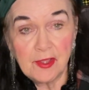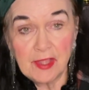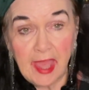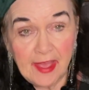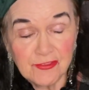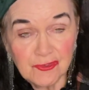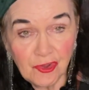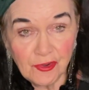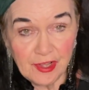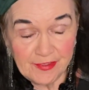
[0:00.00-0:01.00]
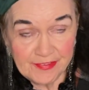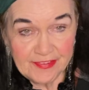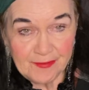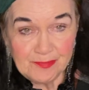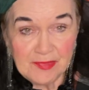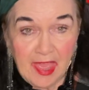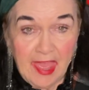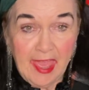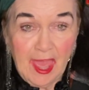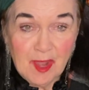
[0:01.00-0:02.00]
has journals.
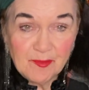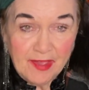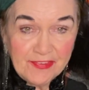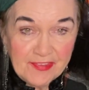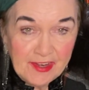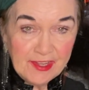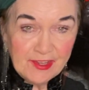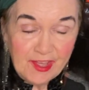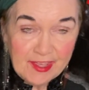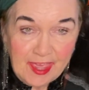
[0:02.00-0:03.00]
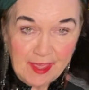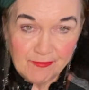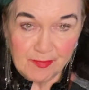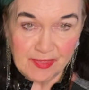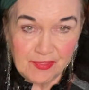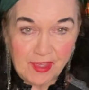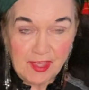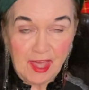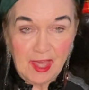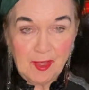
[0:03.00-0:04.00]
And my son-in-law gave me
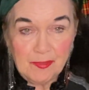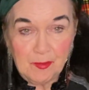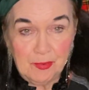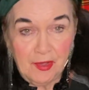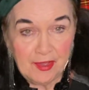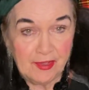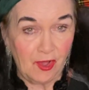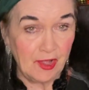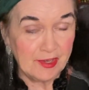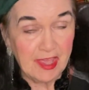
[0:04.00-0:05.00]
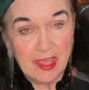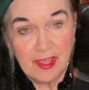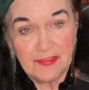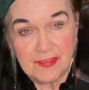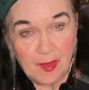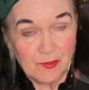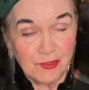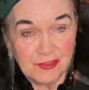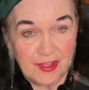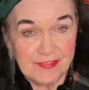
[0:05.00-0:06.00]
the book called
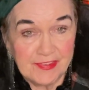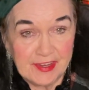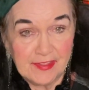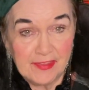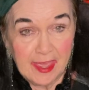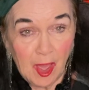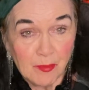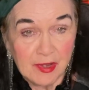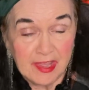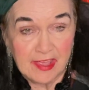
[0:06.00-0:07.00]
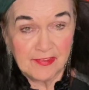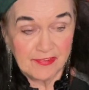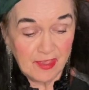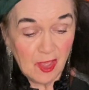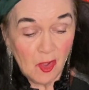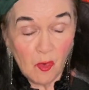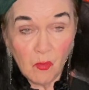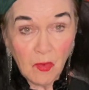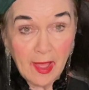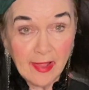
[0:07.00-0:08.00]
Samuel Johnson in the Hebrides.
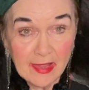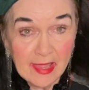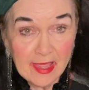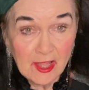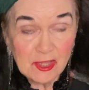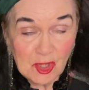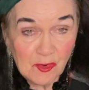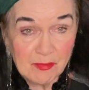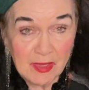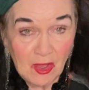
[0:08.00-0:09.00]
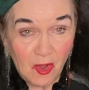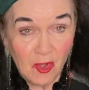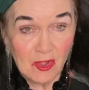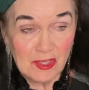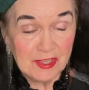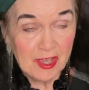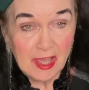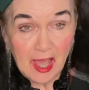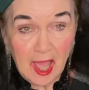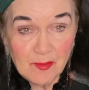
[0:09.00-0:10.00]
Well, lo and behold,
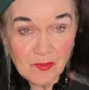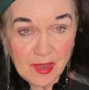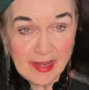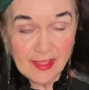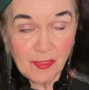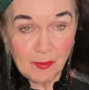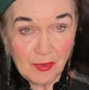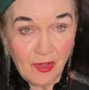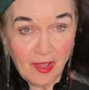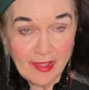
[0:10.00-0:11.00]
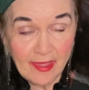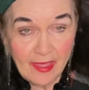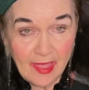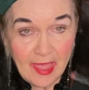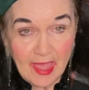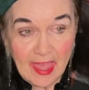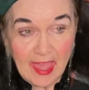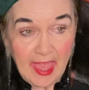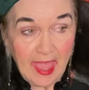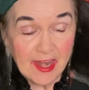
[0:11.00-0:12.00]
I'm reading the book,
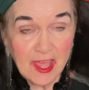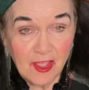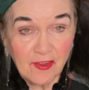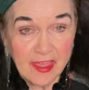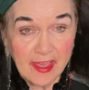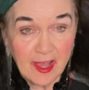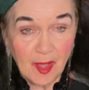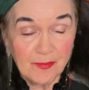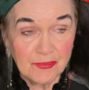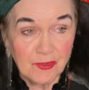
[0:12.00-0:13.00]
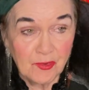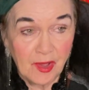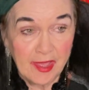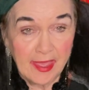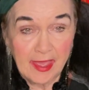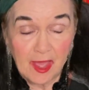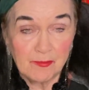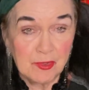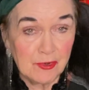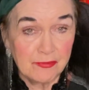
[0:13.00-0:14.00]
and here he comes to a
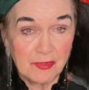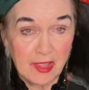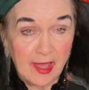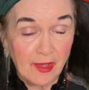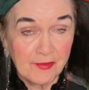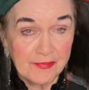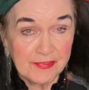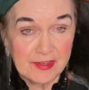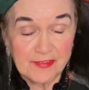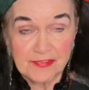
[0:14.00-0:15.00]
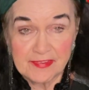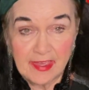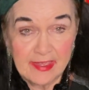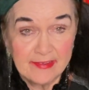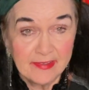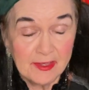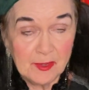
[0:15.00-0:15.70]
beautiful house, an estate,